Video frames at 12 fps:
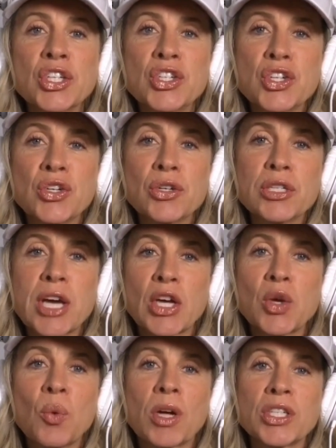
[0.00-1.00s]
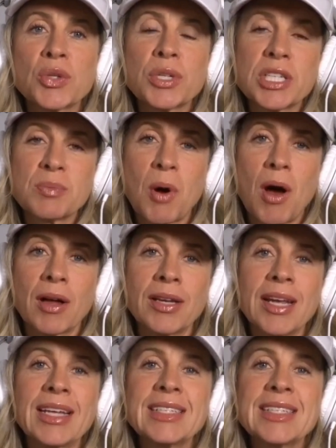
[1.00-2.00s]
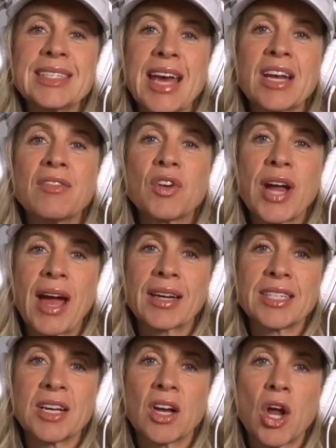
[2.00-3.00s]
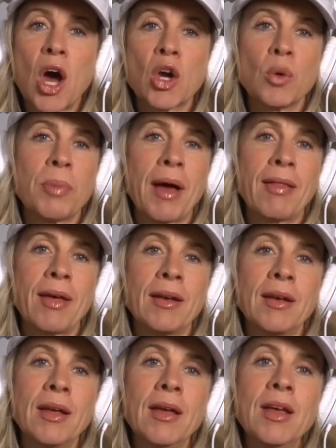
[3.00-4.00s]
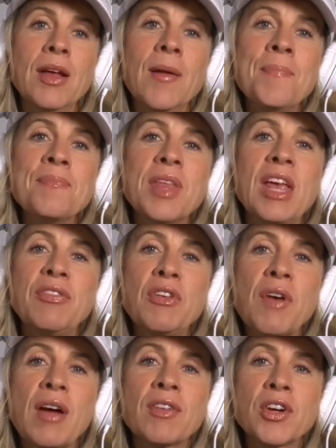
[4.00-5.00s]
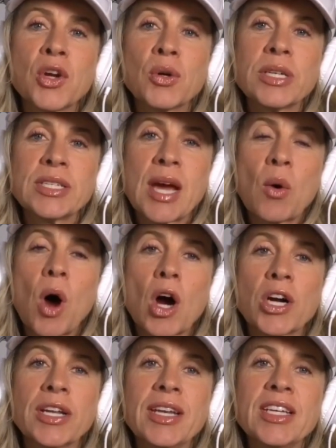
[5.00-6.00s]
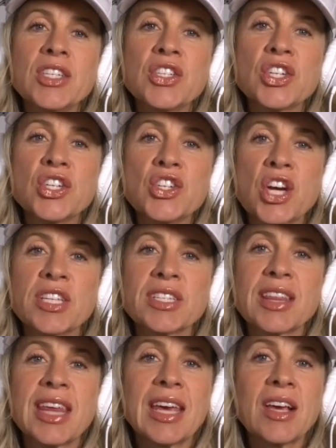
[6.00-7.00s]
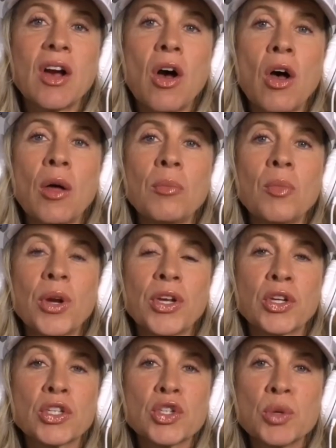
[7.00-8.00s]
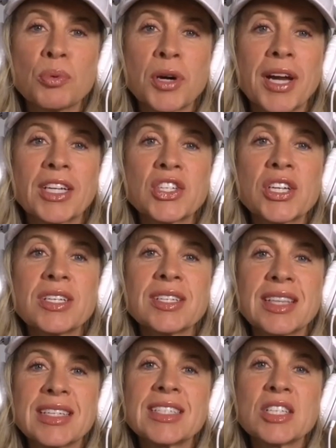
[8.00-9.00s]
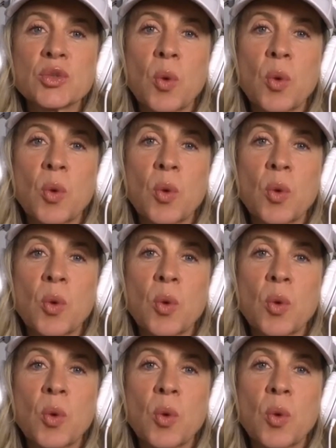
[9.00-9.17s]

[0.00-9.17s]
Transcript: choose how you want to respond instead of reacting on autopilot. If you've ever noticed how hard it is to just think calm when you're super anxious, this is